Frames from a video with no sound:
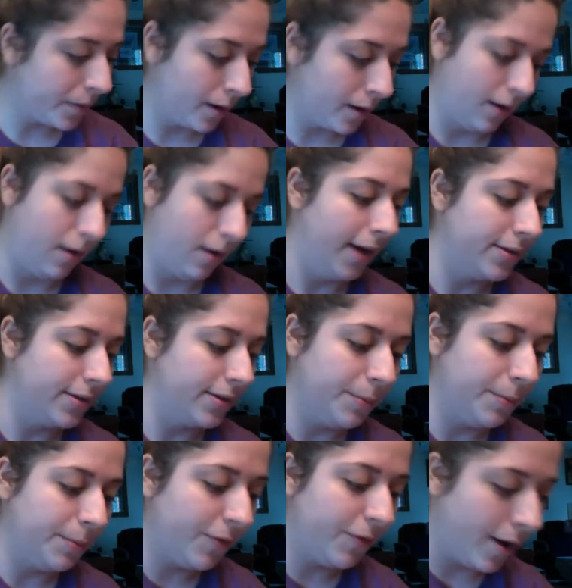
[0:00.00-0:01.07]
All right, so I'm going
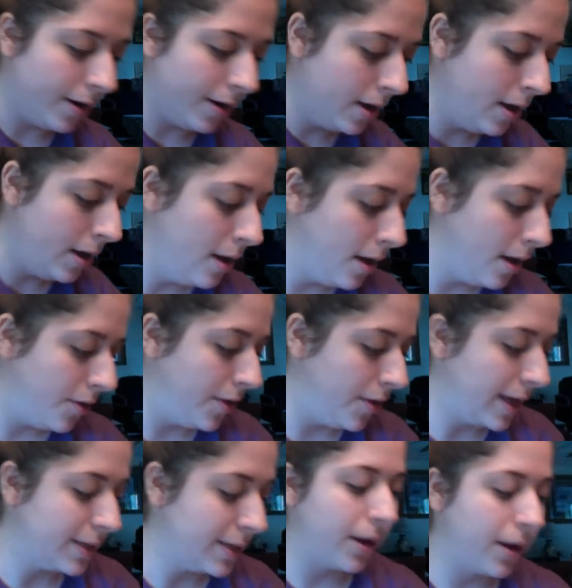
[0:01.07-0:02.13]
to move on. The
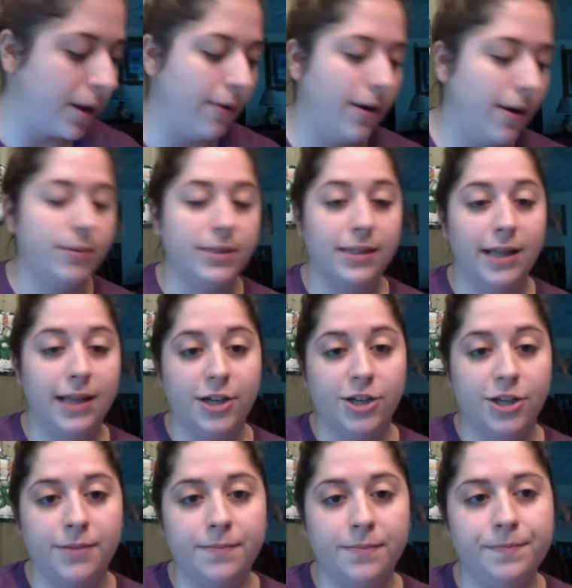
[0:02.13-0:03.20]
next book I read was
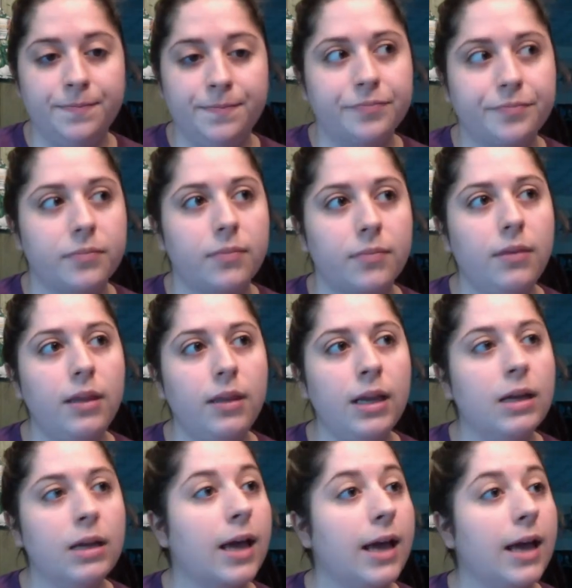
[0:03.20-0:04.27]
Legend.
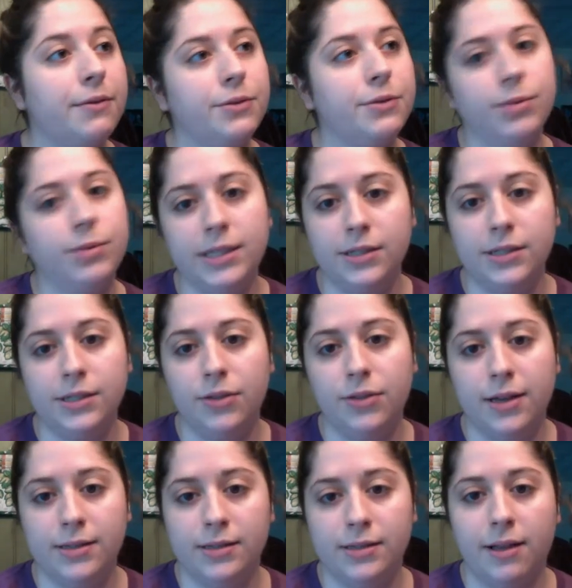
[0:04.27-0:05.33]
Again, it was released in
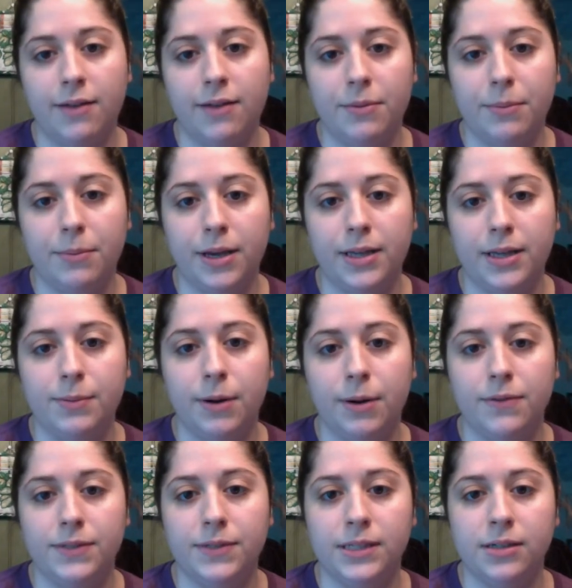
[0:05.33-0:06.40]
2011, but it's part
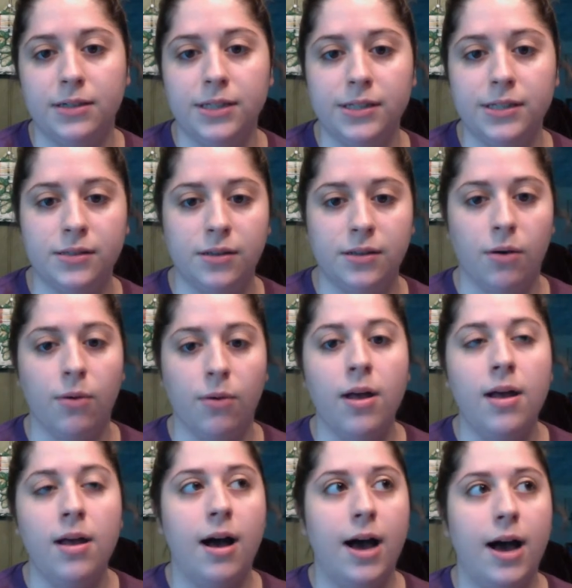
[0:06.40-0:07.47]
of a series, so
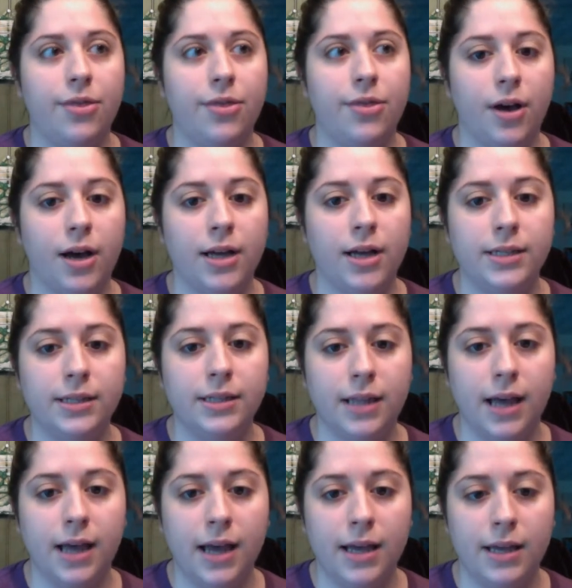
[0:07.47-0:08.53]
I thought
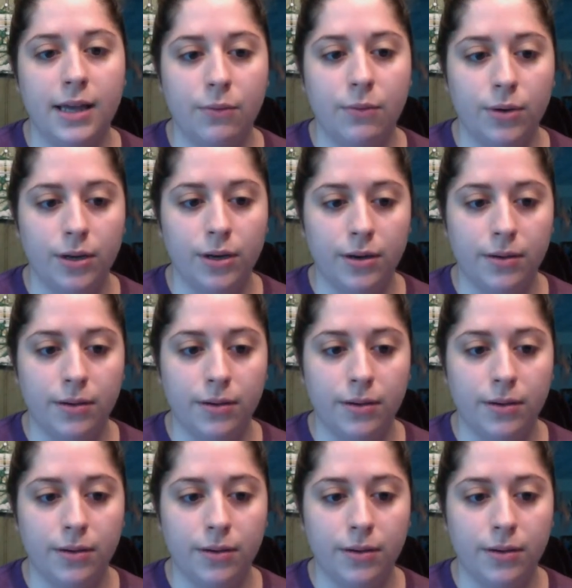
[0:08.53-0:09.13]
that it would